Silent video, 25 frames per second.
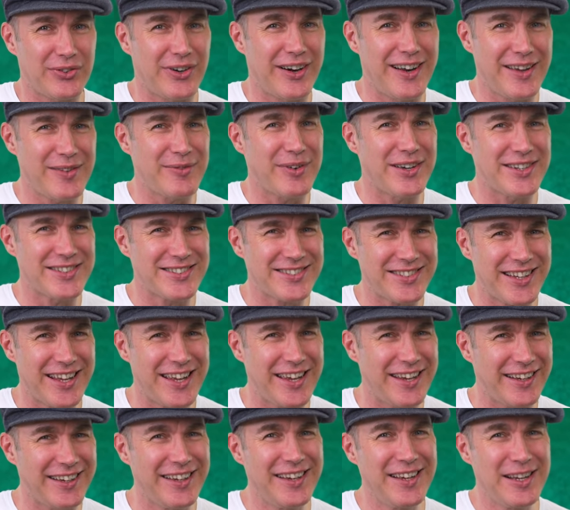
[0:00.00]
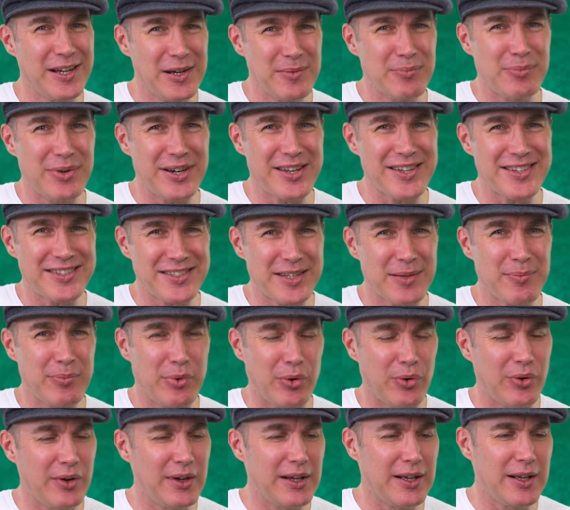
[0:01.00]
right? We're saying pretty
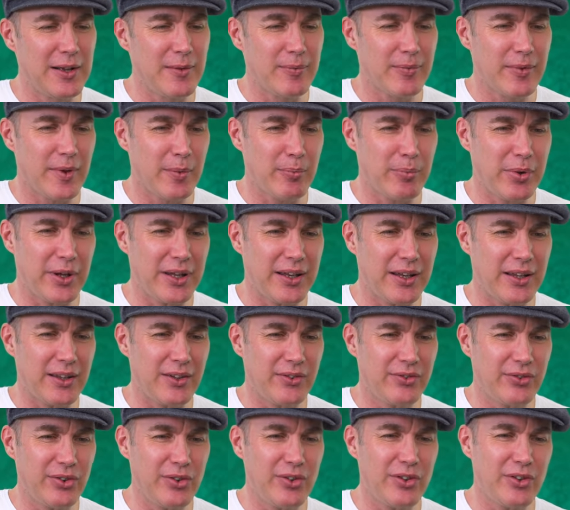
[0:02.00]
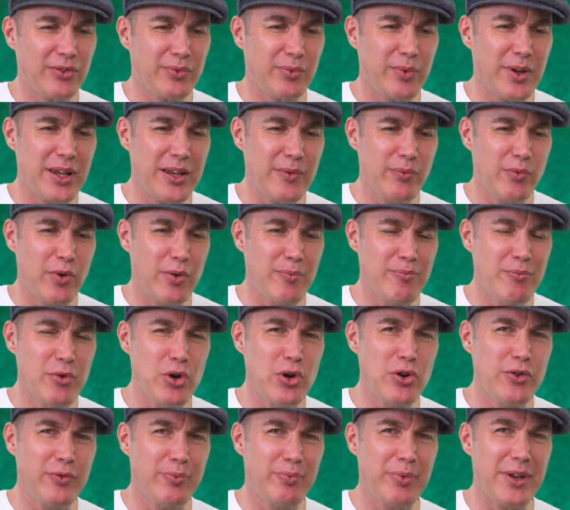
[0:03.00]
simple. But as soon as we
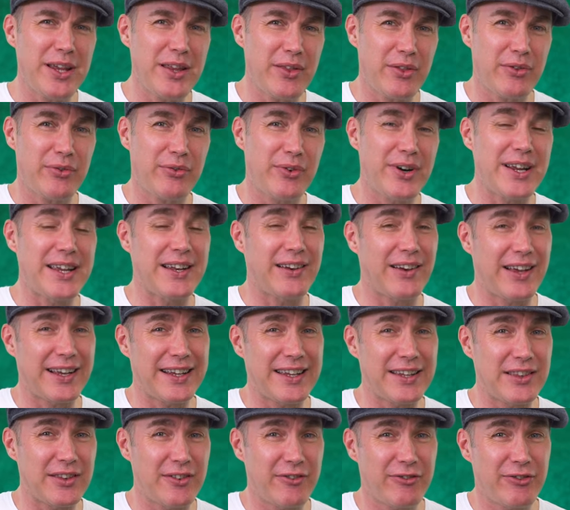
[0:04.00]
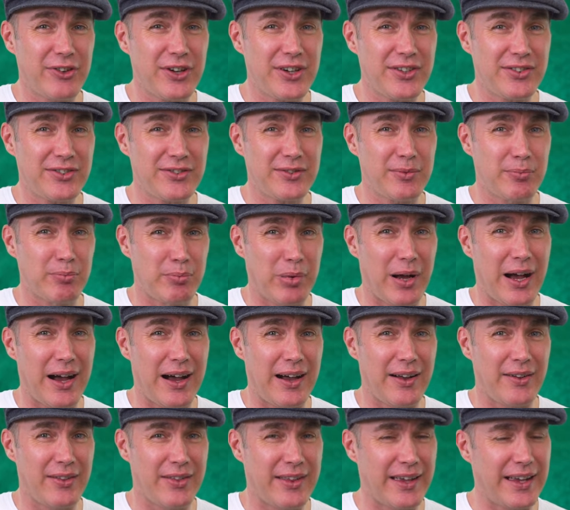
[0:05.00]
remove beat three, like in the first
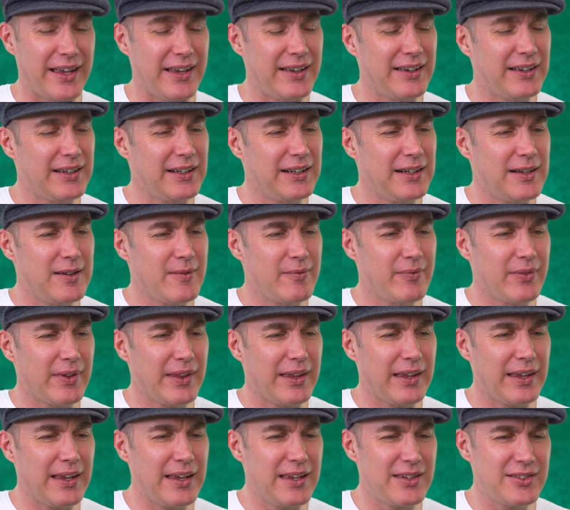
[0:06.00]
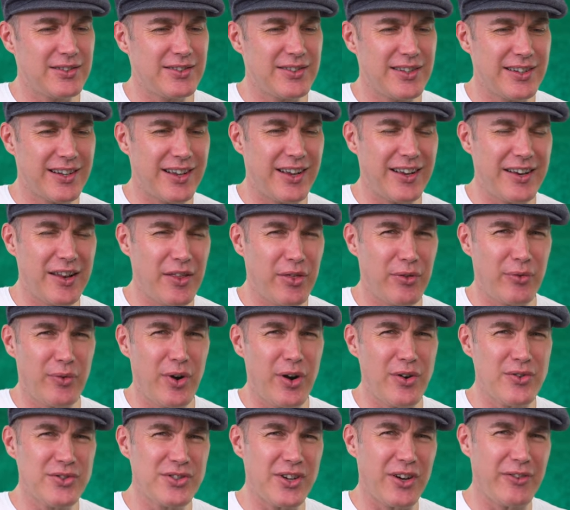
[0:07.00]
bar there, it kind of
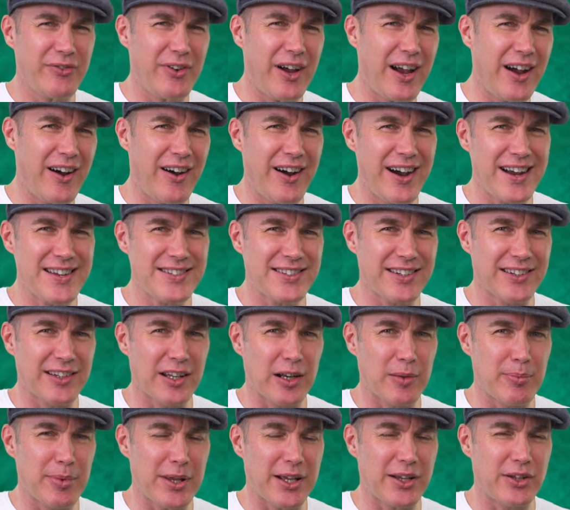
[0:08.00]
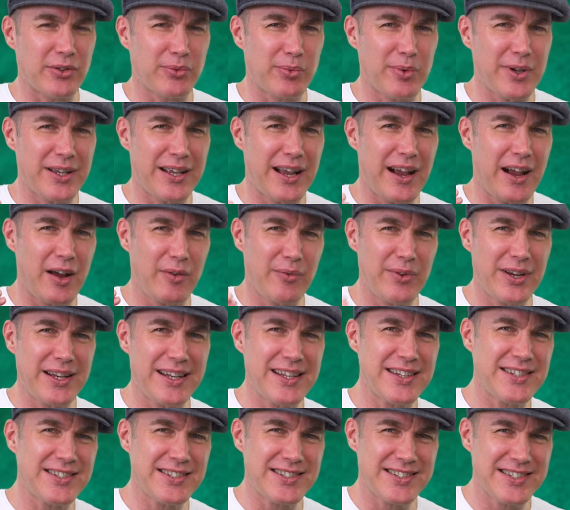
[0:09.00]
throws off our eyes a little bit because we can't
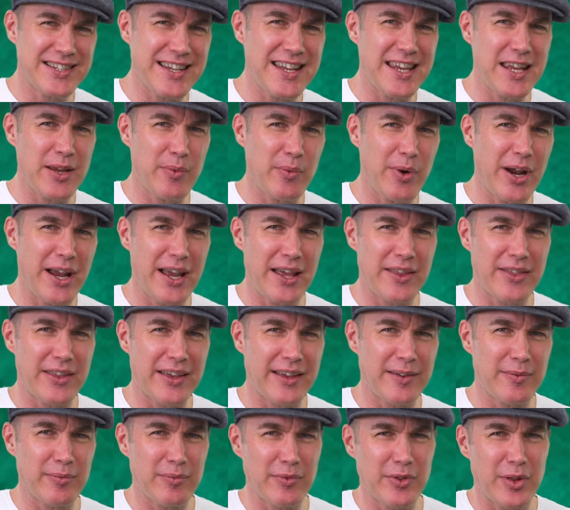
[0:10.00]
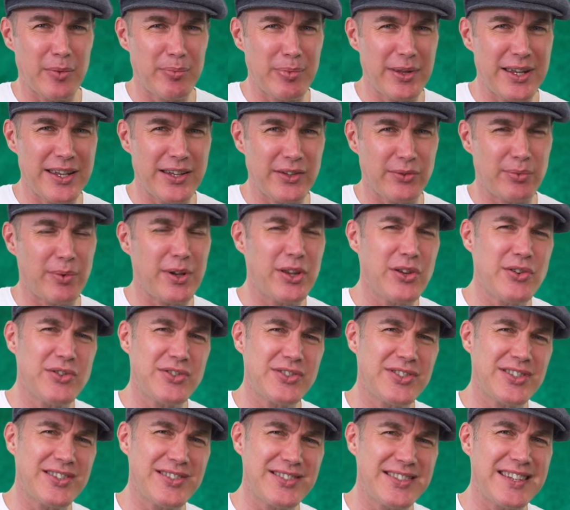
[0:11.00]
really see where the, the beat is. We're
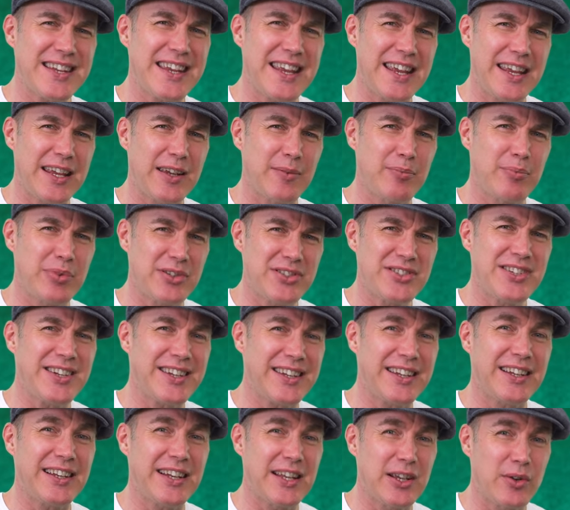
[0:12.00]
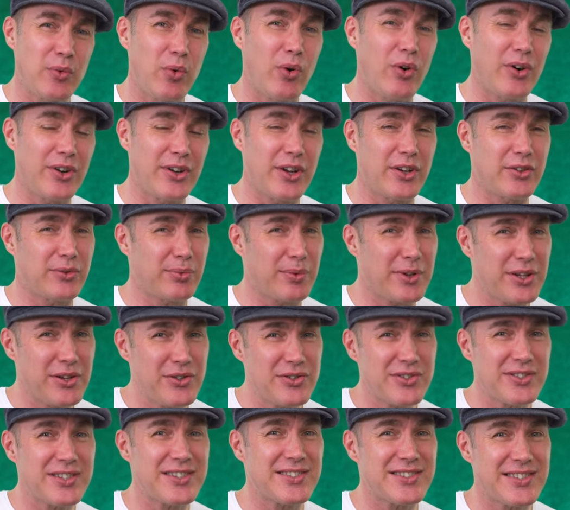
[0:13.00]
used to seeing, particularly quarter notes, we're
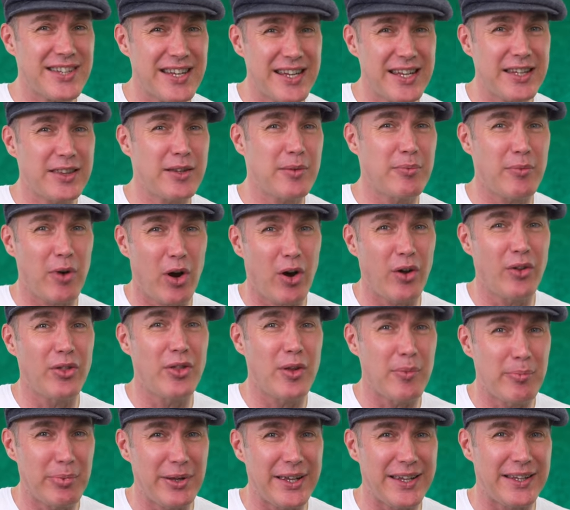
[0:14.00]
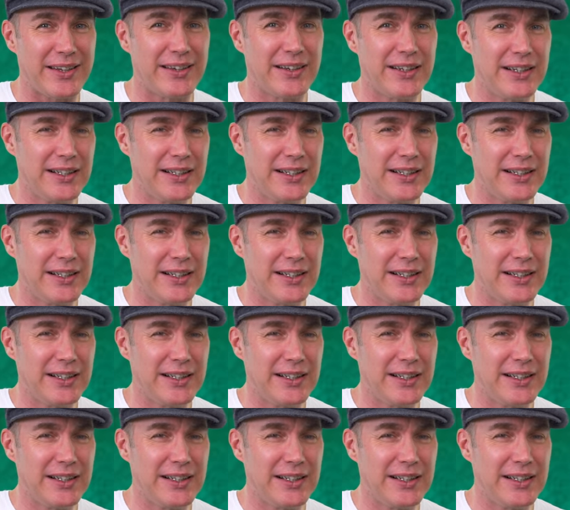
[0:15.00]
used to seeing them on the beat.